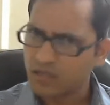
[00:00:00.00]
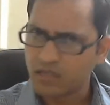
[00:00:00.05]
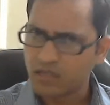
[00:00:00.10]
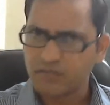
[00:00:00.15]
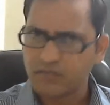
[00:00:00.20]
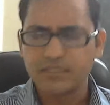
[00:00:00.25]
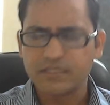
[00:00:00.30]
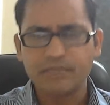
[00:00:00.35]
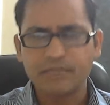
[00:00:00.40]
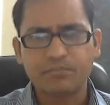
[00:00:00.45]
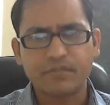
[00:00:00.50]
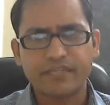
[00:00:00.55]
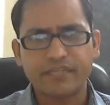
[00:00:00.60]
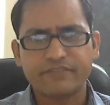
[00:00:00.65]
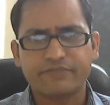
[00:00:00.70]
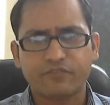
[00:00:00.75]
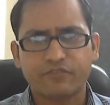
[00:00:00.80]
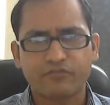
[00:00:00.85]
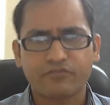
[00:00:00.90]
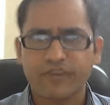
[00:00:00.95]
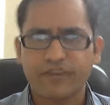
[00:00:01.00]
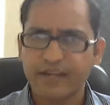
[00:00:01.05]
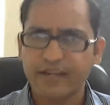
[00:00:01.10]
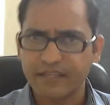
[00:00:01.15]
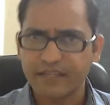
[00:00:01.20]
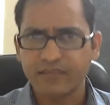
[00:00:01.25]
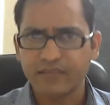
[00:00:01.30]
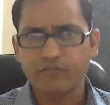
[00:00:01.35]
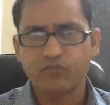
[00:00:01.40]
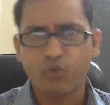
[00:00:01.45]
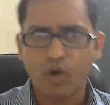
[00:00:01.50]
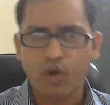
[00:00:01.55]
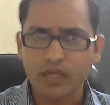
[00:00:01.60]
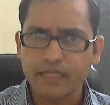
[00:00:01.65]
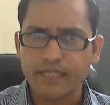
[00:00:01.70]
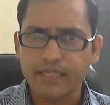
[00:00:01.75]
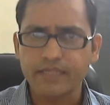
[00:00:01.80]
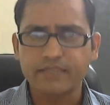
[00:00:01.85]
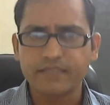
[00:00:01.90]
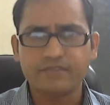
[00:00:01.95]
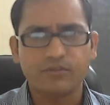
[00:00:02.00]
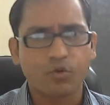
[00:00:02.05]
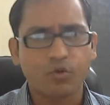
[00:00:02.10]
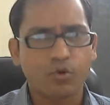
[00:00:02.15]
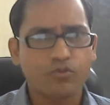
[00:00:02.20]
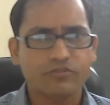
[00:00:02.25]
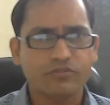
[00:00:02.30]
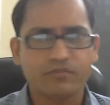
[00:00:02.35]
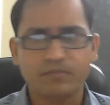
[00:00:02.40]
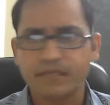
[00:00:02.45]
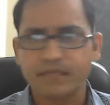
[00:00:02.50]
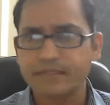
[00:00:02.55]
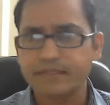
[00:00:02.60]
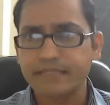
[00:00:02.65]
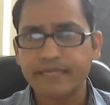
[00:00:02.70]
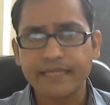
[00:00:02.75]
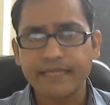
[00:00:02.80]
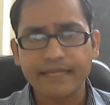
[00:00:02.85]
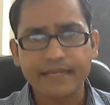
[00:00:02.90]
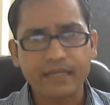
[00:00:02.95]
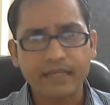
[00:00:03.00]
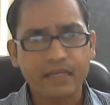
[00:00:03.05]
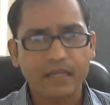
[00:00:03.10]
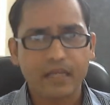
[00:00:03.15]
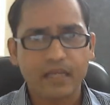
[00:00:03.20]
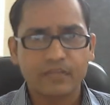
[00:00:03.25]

the place from where he won his Lok Sabha ticket.